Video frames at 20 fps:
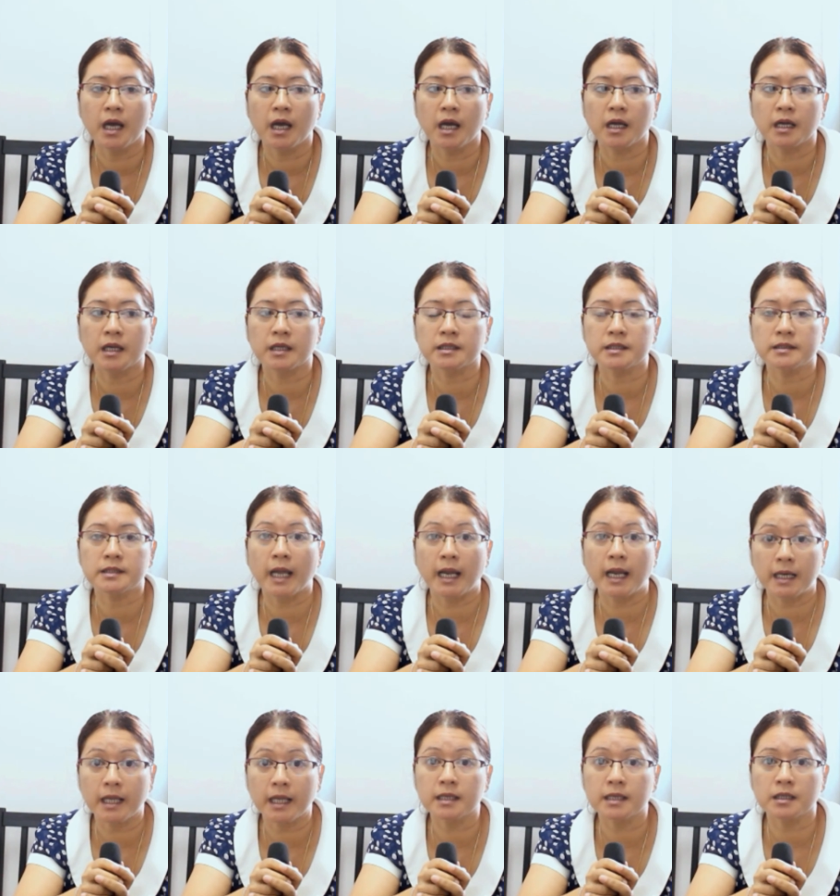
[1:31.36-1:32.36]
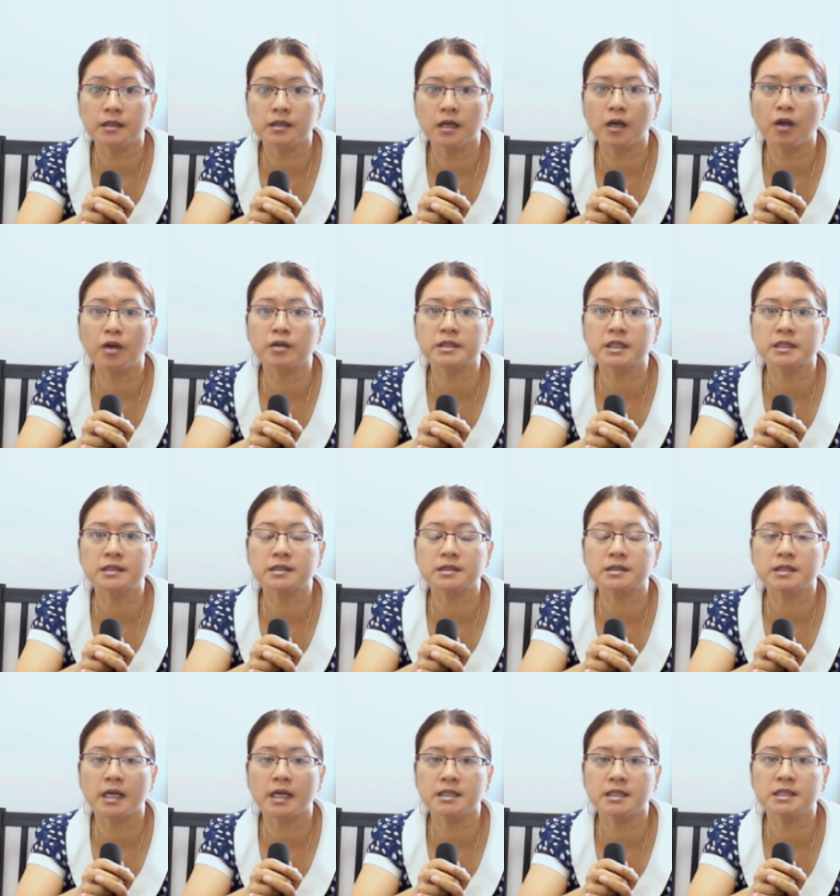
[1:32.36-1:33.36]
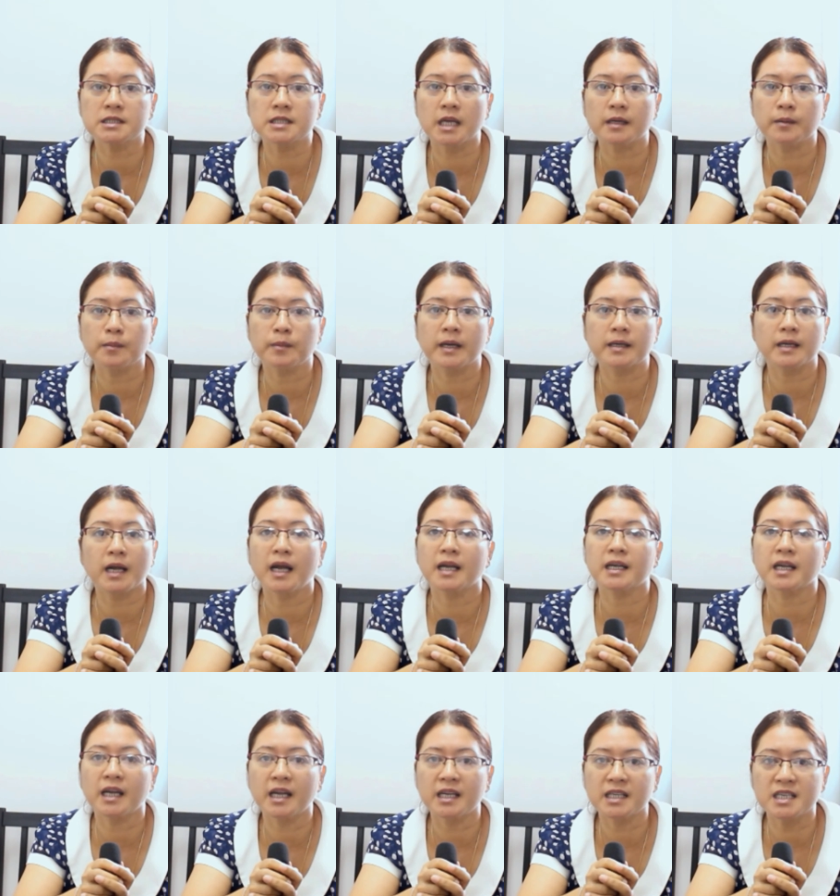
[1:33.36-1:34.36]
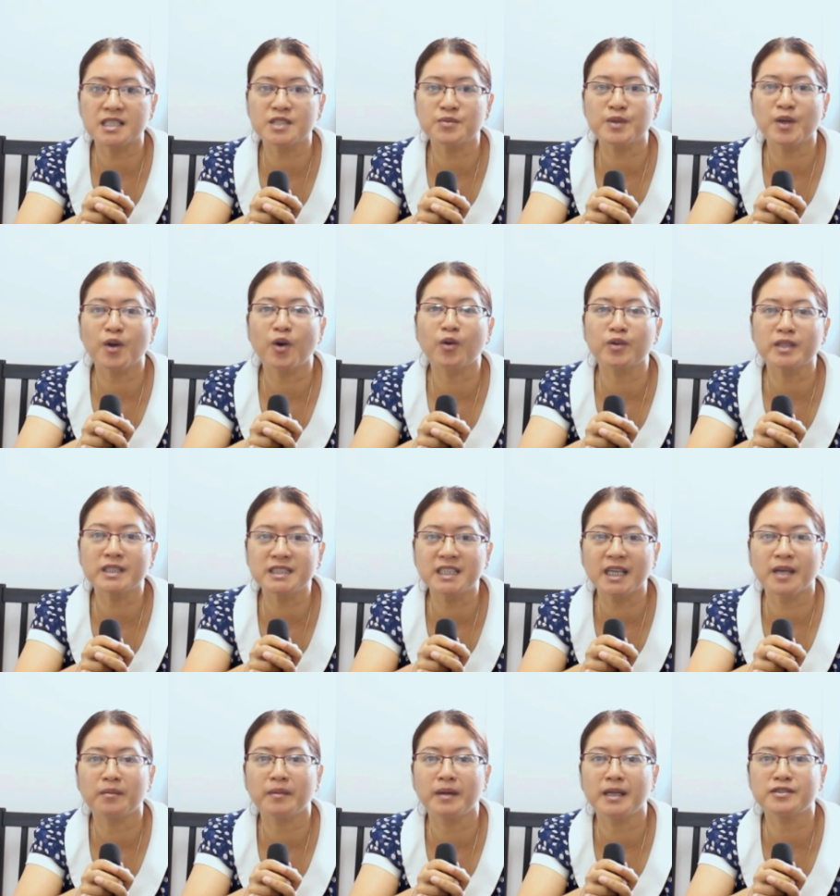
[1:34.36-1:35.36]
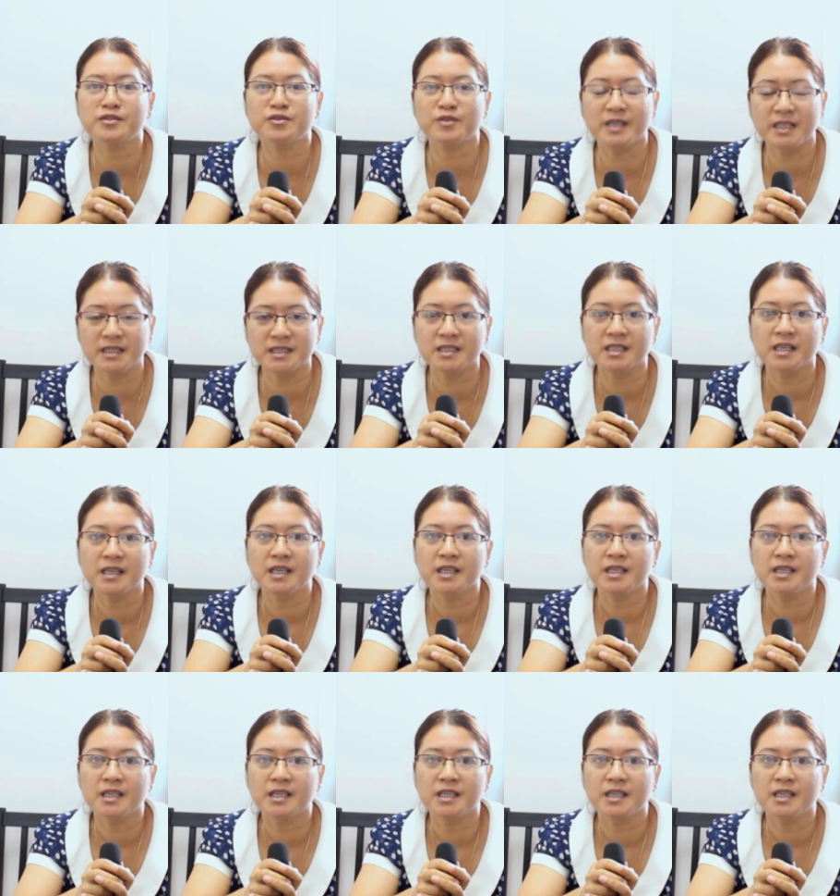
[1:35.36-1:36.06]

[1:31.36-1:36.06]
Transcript: uh, dialect a lot Chinese ah, but I, I can speak only the Mandarin.